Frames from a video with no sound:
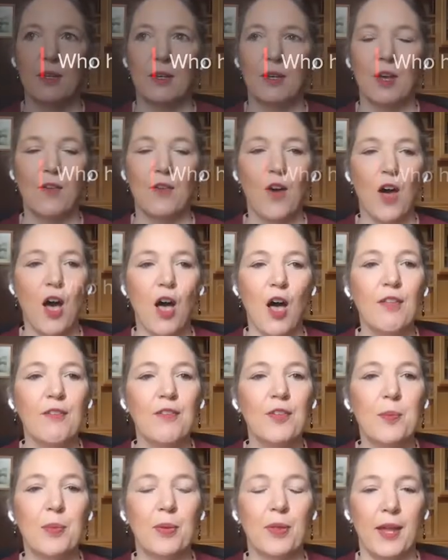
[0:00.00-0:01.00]
Of all of
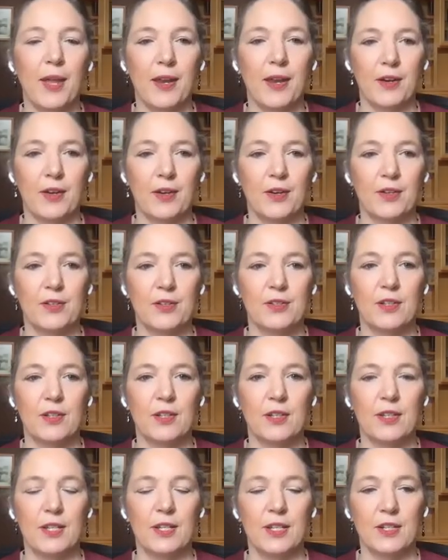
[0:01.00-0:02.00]
the players
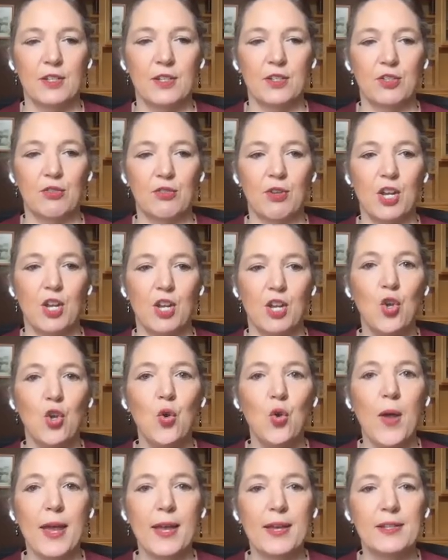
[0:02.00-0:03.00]
in the industry,
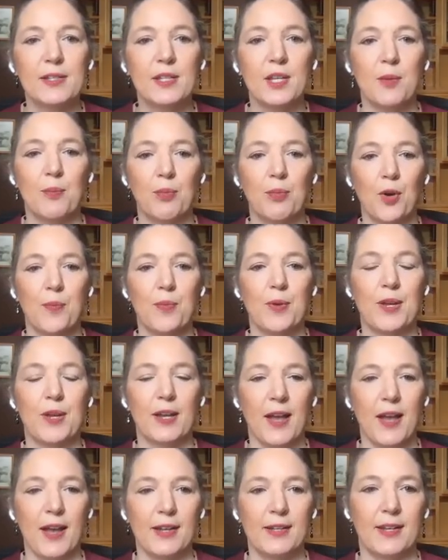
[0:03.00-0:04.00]
who has the appropriate
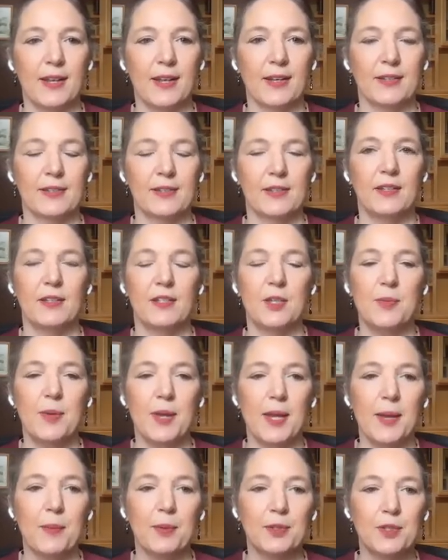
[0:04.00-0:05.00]
context to
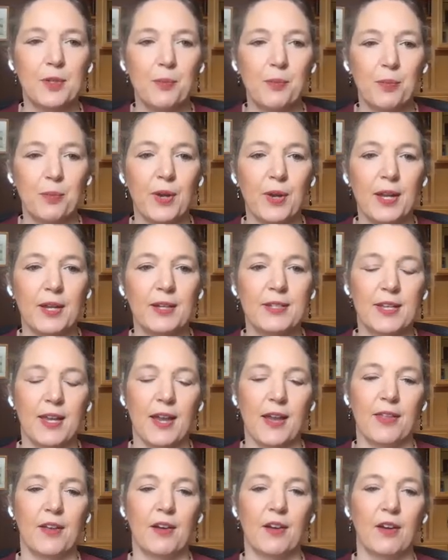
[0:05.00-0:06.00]
be able to bring
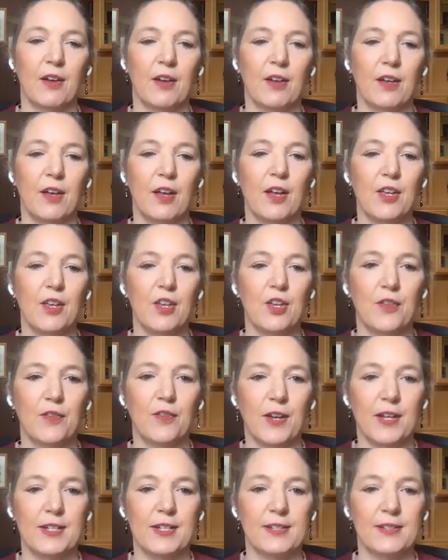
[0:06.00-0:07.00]
together a
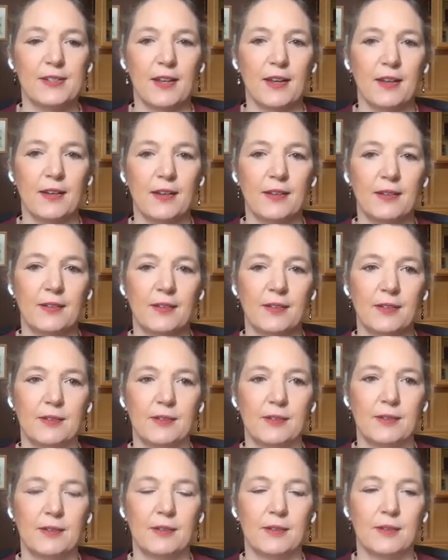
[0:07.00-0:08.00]
unified design?
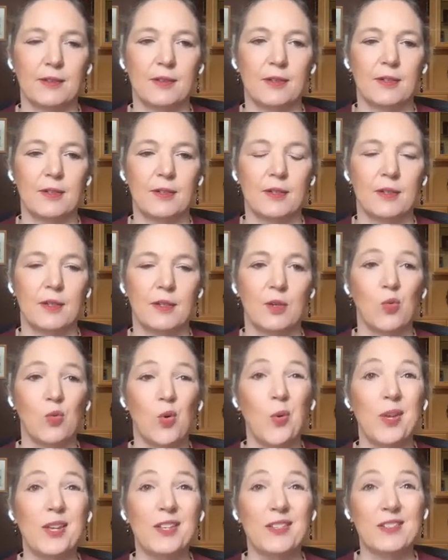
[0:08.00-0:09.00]

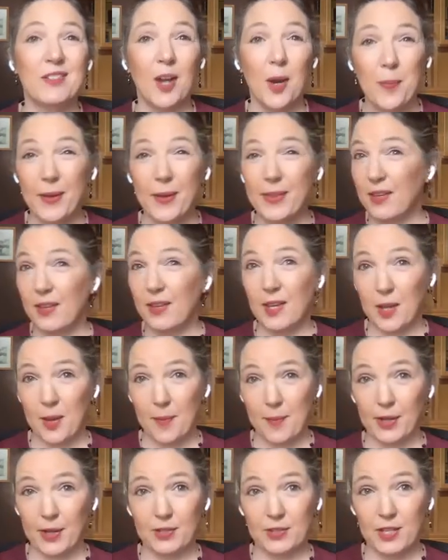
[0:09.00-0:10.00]
Well, we could start by thinking
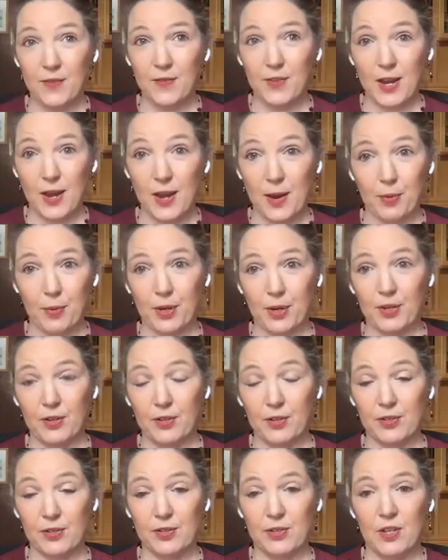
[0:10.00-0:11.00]
about TV
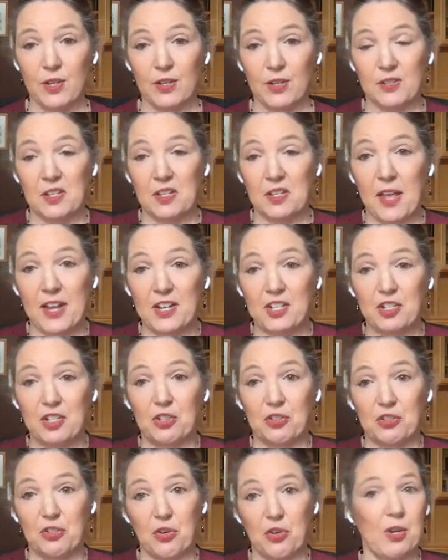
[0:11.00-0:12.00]
operators. It's a
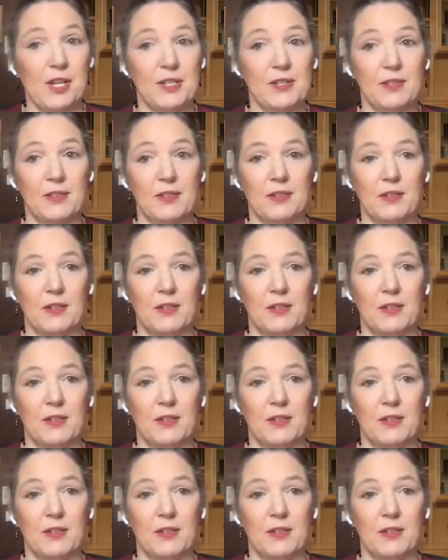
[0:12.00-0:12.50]
logical choice.